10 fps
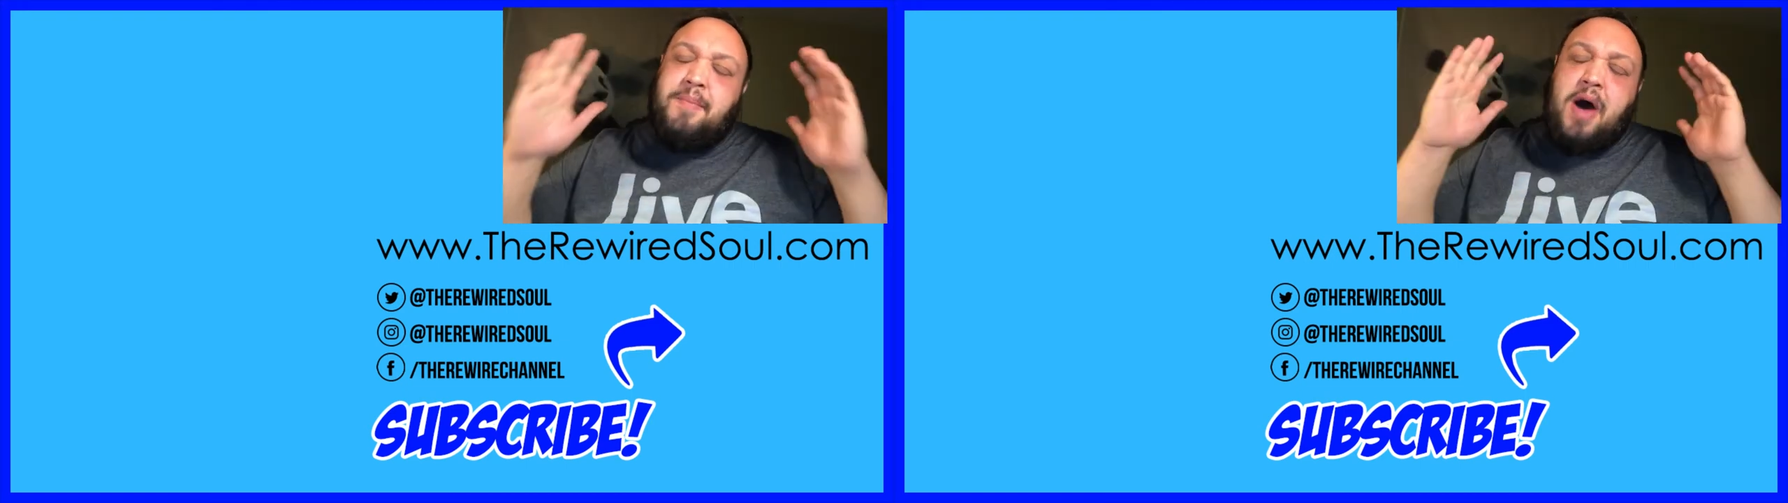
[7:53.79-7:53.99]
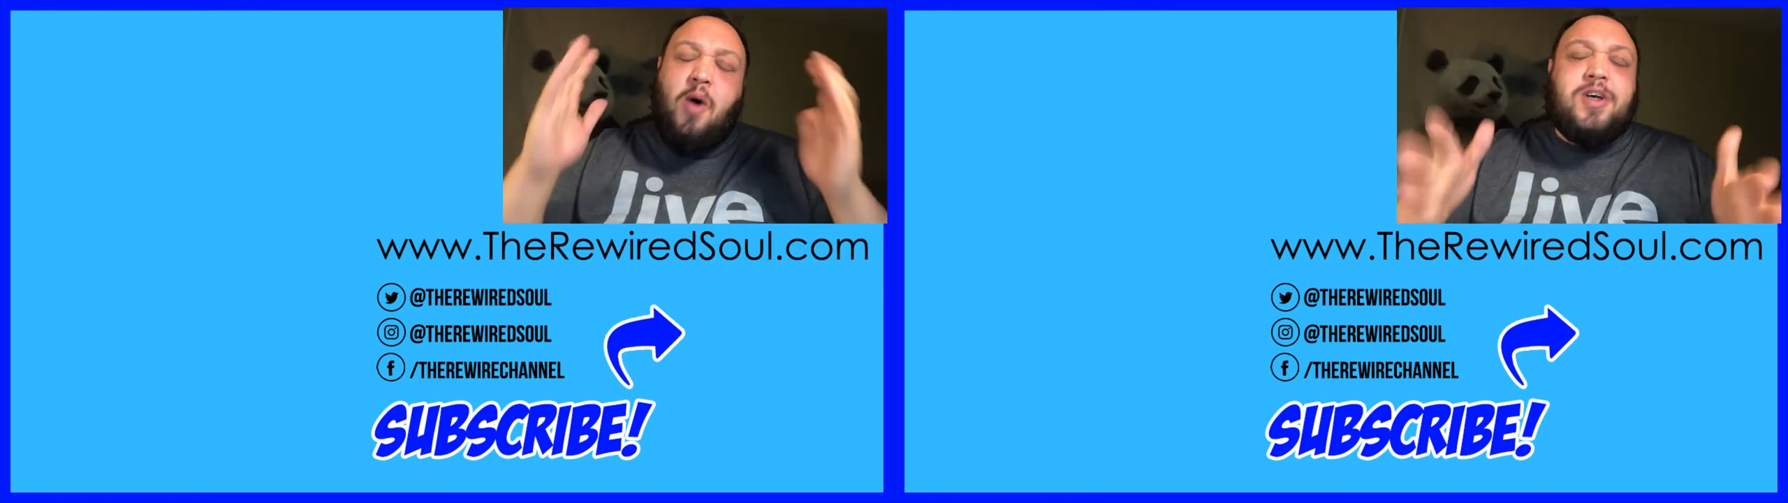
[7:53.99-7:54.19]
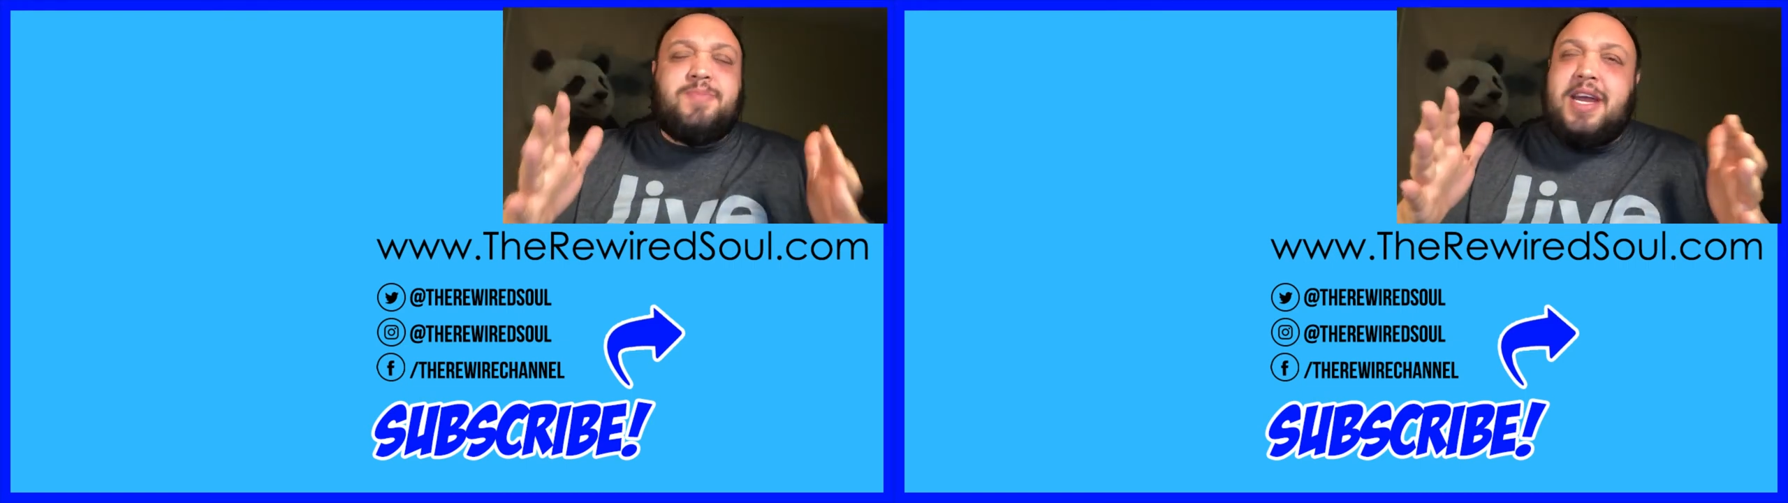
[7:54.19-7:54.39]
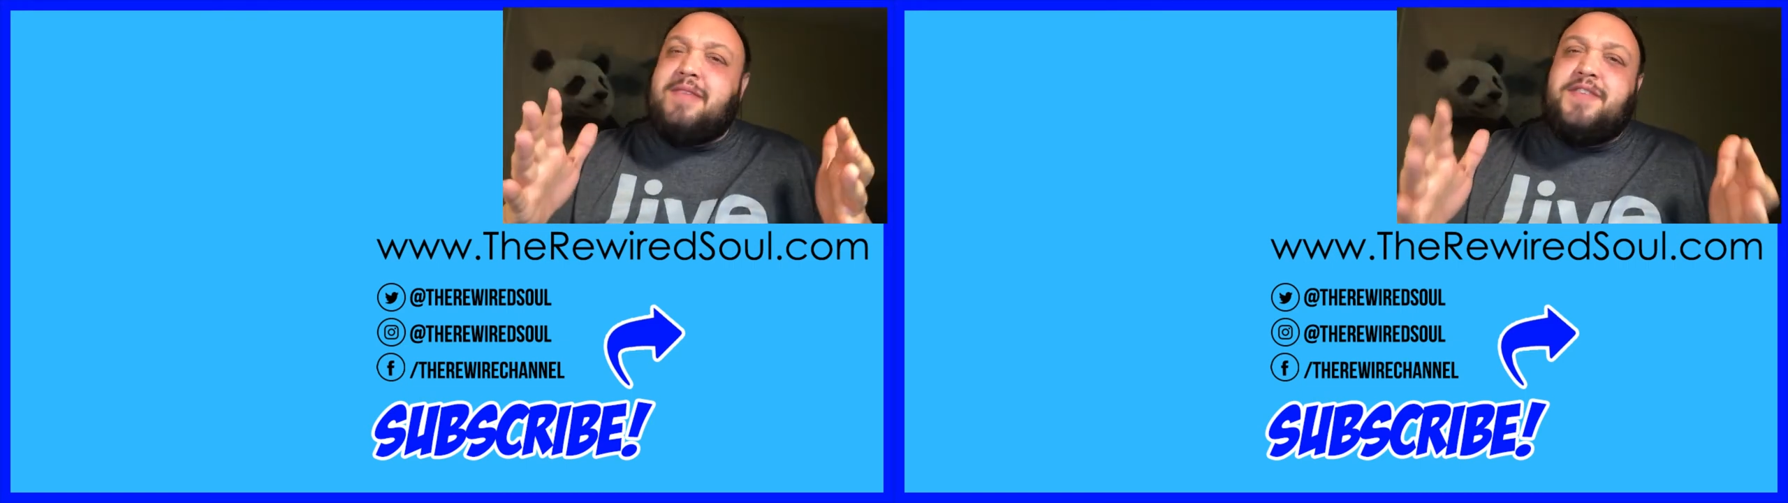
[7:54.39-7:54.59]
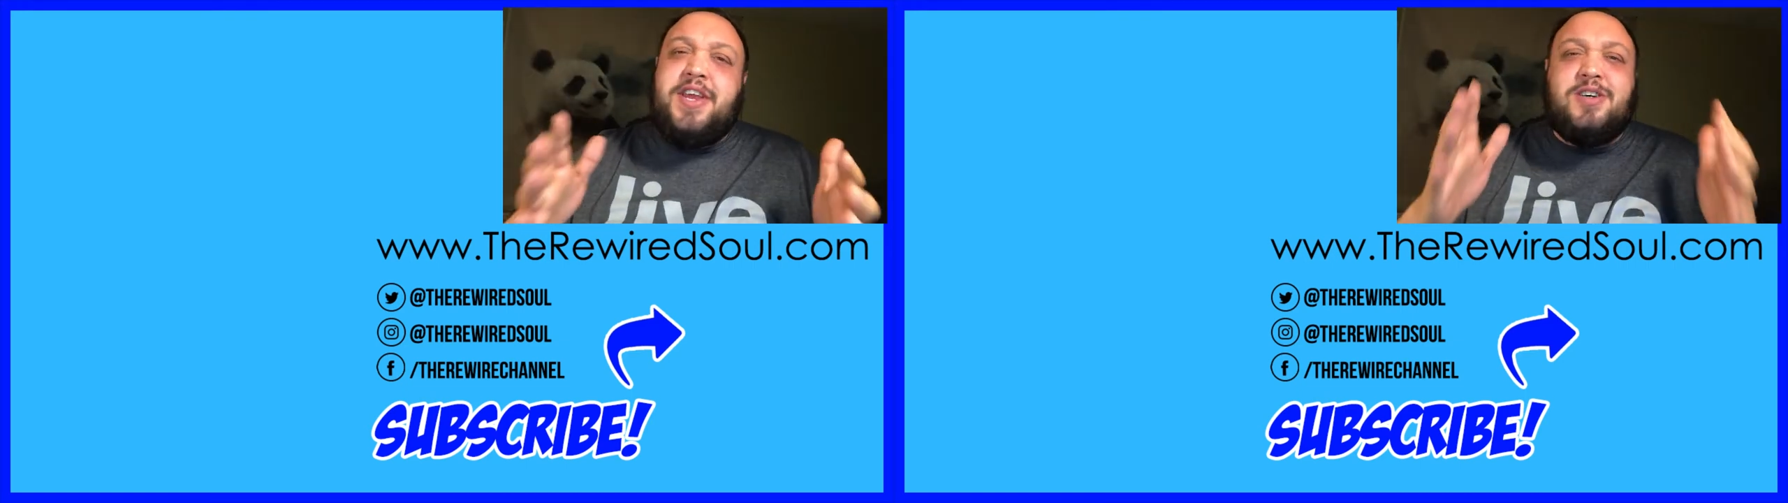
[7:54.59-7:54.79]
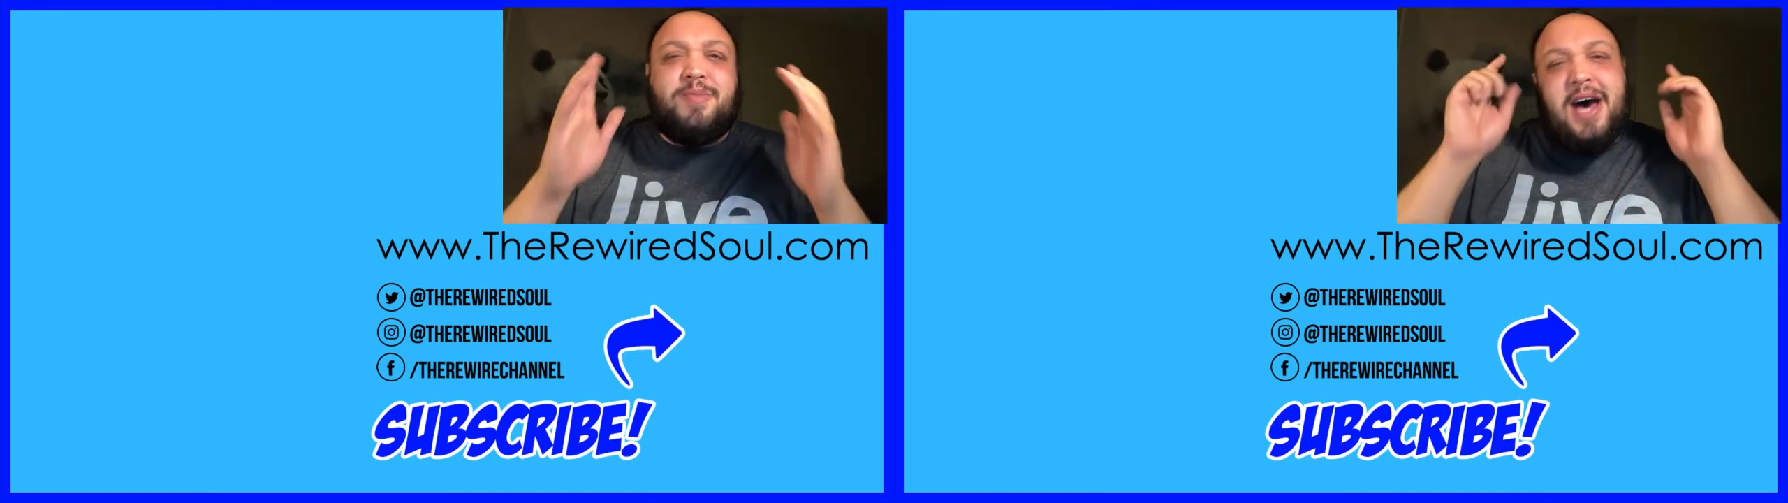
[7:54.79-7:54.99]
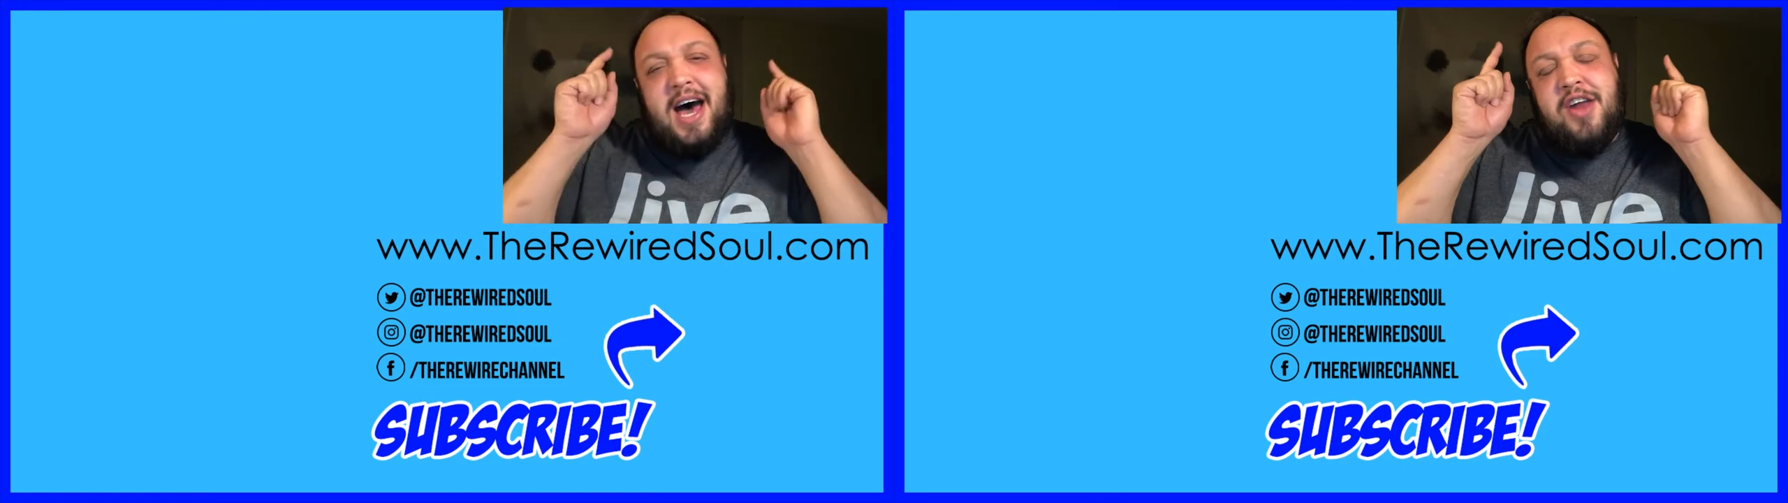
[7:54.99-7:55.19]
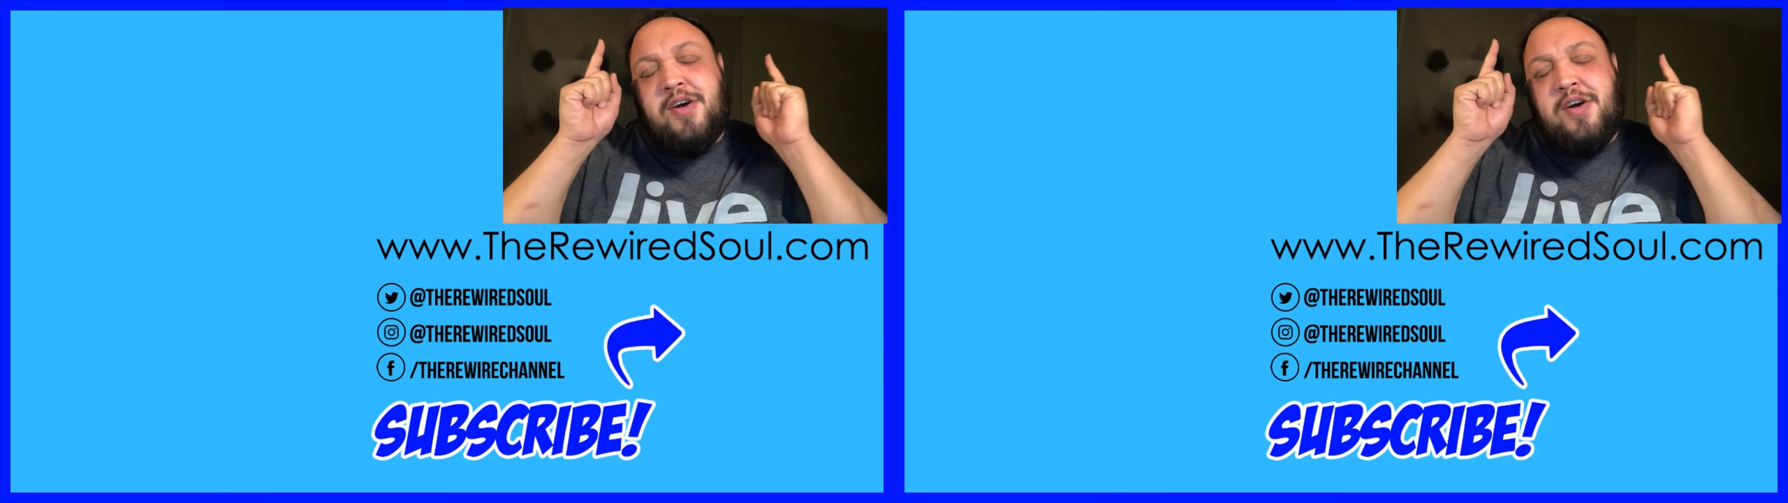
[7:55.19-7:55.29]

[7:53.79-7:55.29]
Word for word: I'm always making videos about how